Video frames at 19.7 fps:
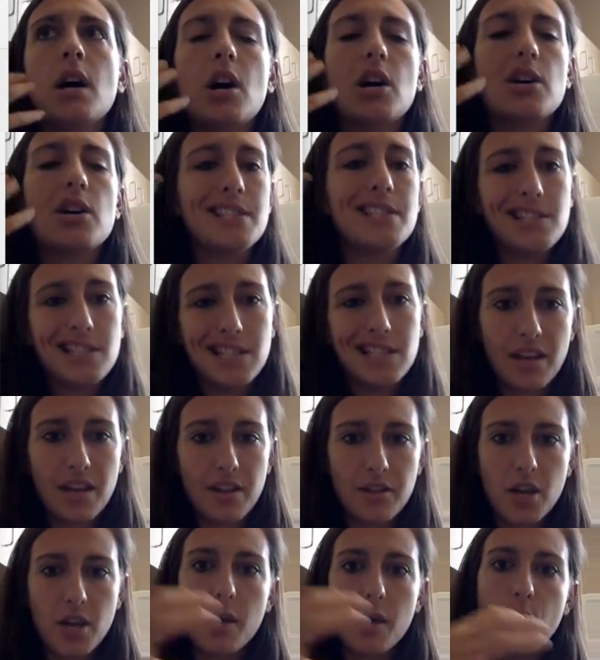artistic
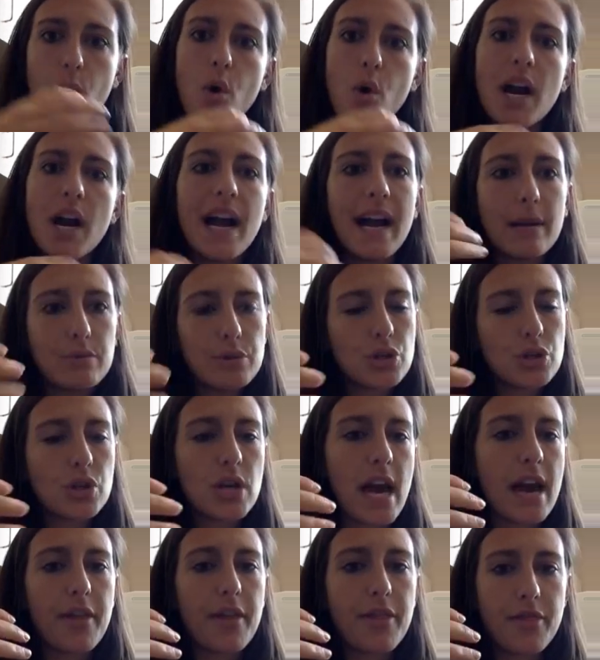thought, more
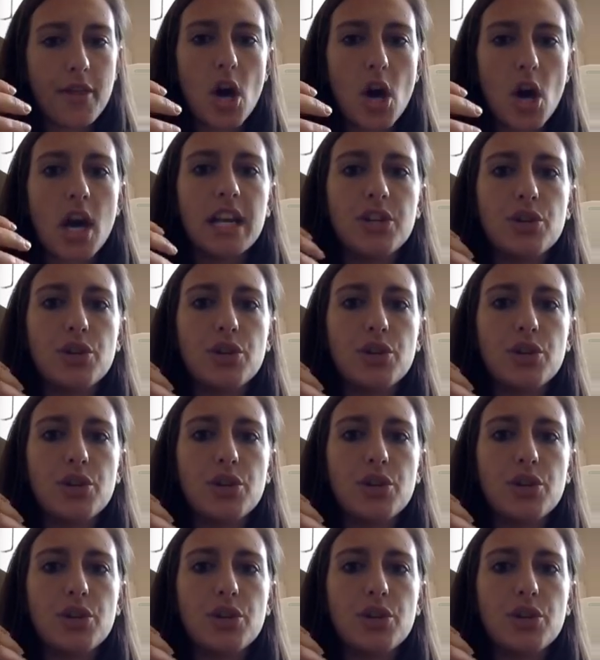abstract thought,